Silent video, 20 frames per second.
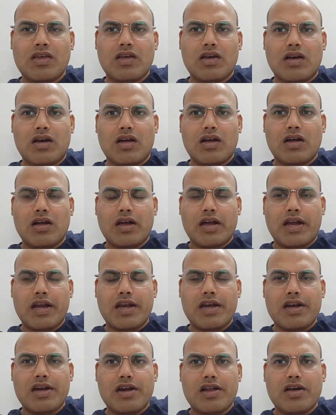
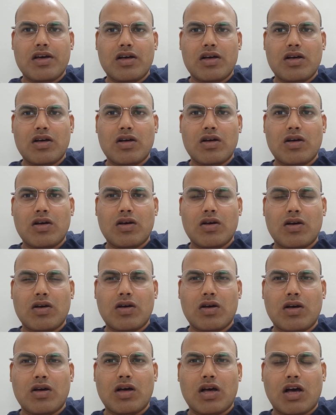And
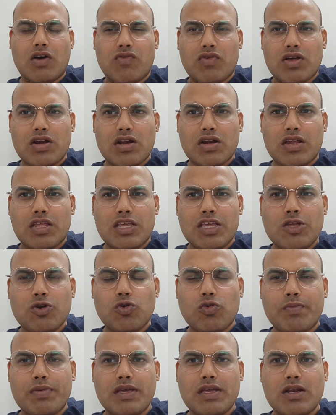our
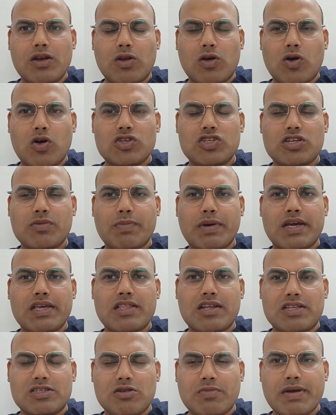e-rupee launched by
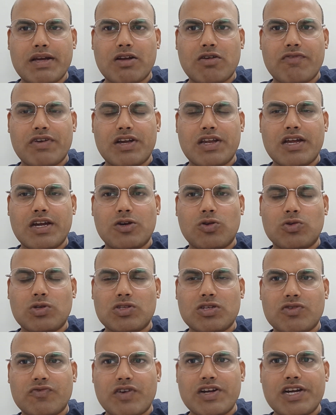the Reserve Bank of India in
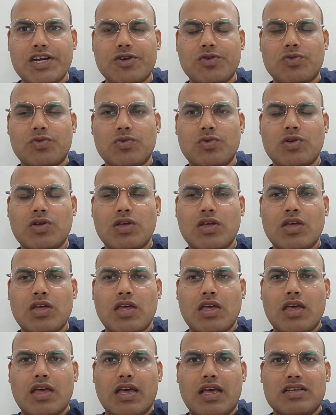2022
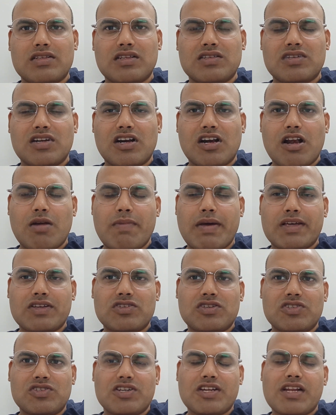as the central bank's
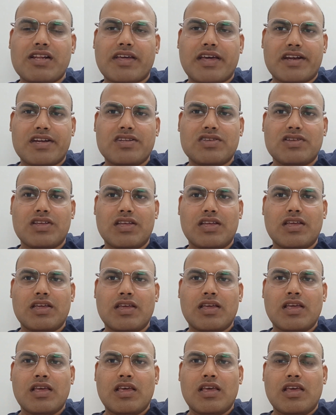digital currency
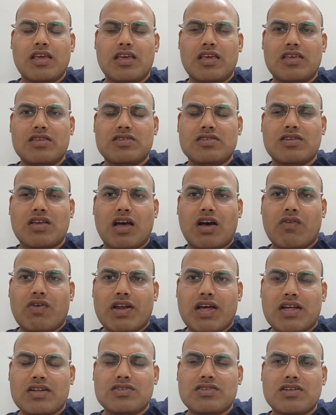is our
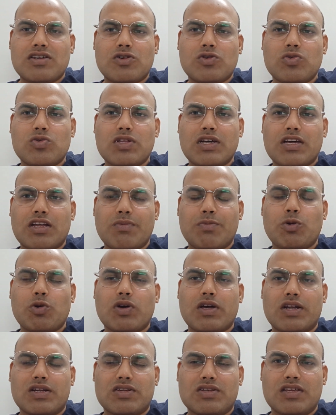answer to the
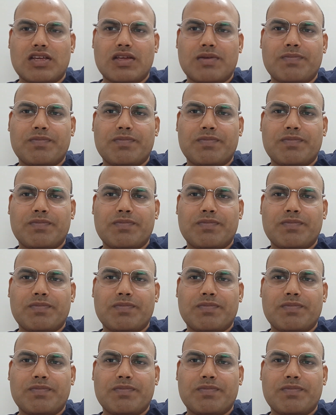cryptocurrency.